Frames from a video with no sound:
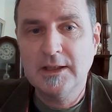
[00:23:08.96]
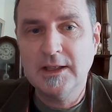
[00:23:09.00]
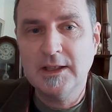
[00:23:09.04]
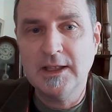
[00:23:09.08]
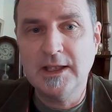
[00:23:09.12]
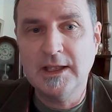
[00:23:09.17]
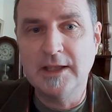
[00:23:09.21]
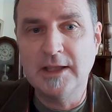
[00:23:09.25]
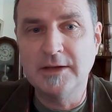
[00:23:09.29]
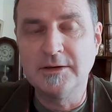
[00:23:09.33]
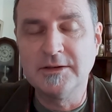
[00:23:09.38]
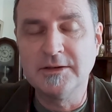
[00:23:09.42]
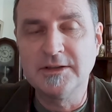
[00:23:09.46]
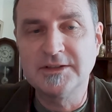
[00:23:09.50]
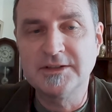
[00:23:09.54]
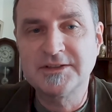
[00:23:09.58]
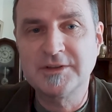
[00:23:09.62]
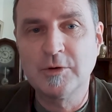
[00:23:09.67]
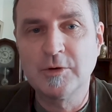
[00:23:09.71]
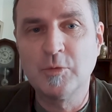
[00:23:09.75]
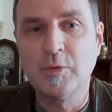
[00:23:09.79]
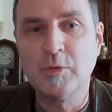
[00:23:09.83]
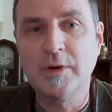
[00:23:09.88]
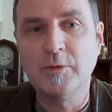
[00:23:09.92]
And
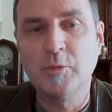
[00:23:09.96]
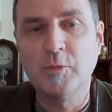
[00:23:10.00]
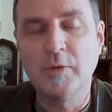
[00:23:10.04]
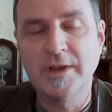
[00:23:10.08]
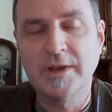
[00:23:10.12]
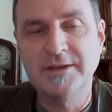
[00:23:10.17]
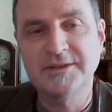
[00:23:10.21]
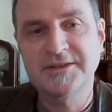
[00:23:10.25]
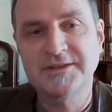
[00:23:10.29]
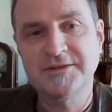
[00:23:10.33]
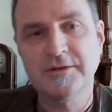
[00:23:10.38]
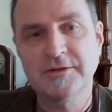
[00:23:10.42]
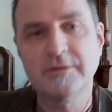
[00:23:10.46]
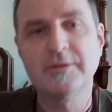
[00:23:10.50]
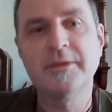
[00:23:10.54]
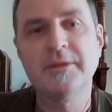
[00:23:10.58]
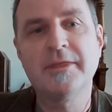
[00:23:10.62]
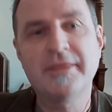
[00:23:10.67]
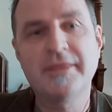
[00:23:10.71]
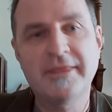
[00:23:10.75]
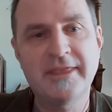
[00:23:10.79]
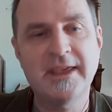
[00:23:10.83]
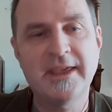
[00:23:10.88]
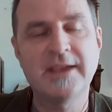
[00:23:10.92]
so when
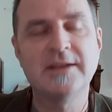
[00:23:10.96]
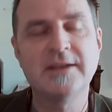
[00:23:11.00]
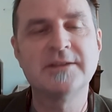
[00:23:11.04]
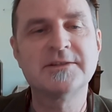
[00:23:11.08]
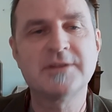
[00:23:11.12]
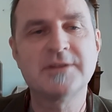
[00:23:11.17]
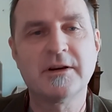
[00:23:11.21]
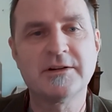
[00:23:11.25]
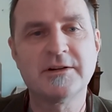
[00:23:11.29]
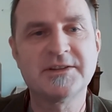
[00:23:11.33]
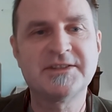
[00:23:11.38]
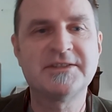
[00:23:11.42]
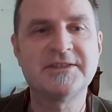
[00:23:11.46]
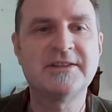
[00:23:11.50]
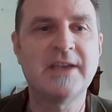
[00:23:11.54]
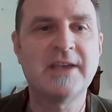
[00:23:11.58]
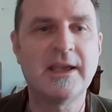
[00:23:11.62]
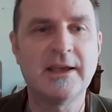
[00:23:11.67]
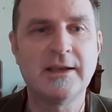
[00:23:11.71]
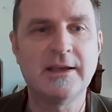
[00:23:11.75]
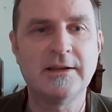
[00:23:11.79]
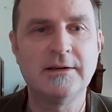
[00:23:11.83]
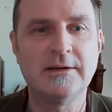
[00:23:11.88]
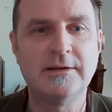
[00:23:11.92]
certain things are
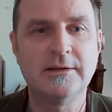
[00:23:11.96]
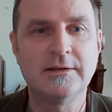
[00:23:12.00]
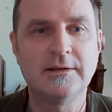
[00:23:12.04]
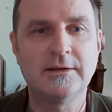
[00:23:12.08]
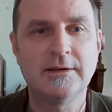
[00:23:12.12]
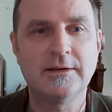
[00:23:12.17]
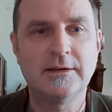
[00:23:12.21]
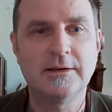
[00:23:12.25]
said